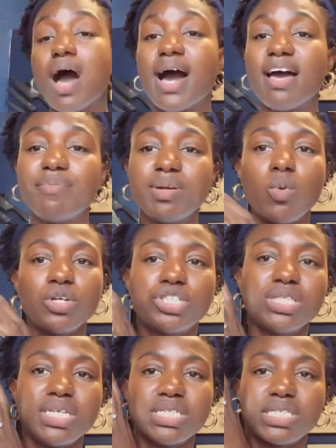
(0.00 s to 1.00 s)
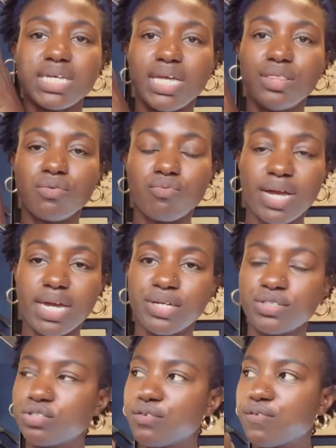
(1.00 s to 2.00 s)
I've been watching this in the
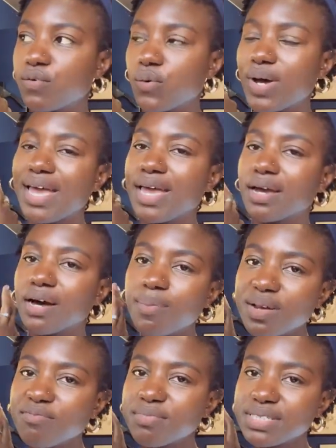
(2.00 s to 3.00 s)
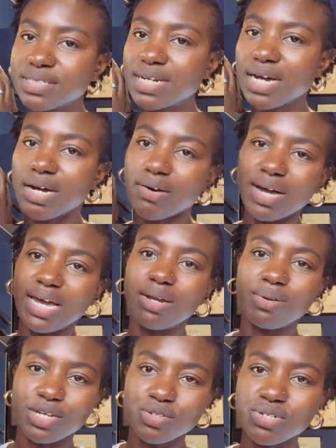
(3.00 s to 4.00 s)
range for a couple of months now, and
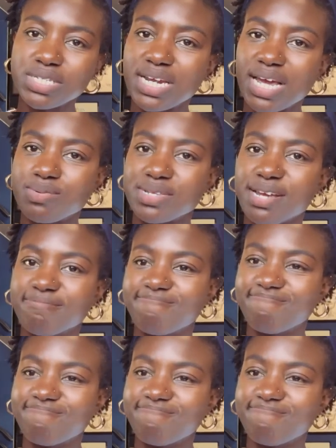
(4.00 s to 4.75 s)
when I saw it today, I was like,